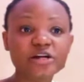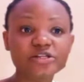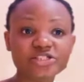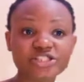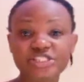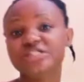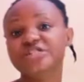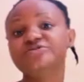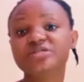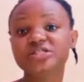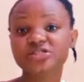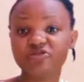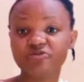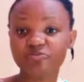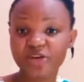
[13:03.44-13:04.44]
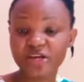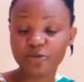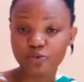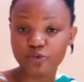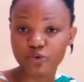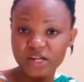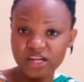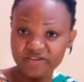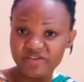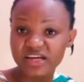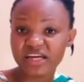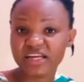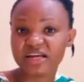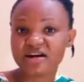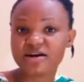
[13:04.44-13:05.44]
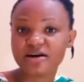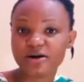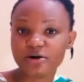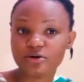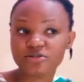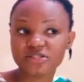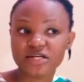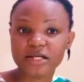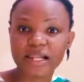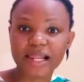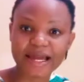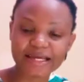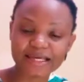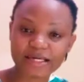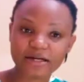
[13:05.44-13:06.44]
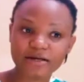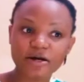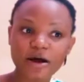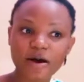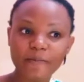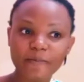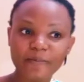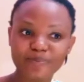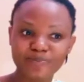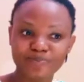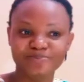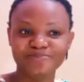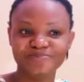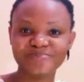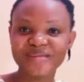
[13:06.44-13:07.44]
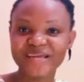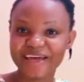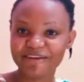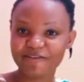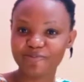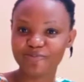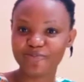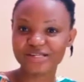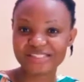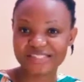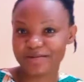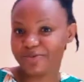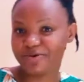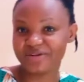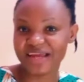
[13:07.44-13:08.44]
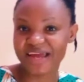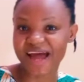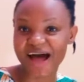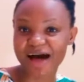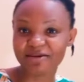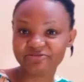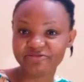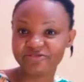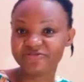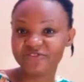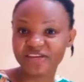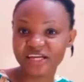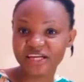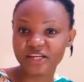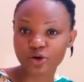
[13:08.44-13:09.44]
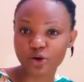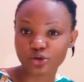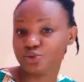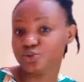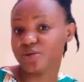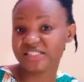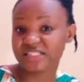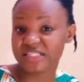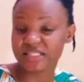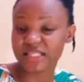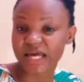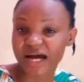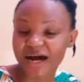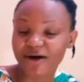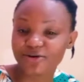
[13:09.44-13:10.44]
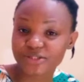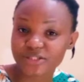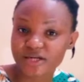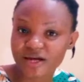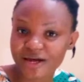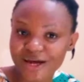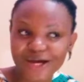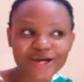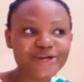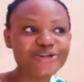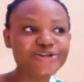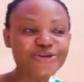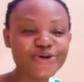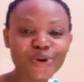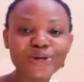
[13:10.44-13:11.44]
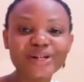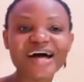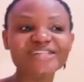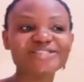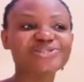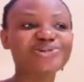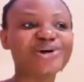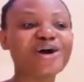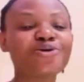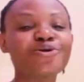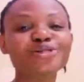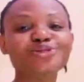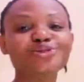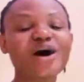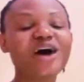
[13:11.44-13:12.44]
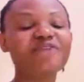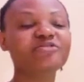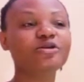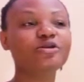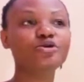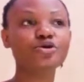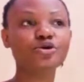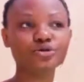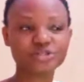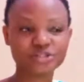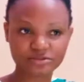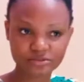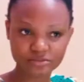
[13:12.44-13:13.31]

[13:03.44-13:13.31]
series of people living in the house, like if possible they have 15 or 20 in the house, know that you are going to have a lot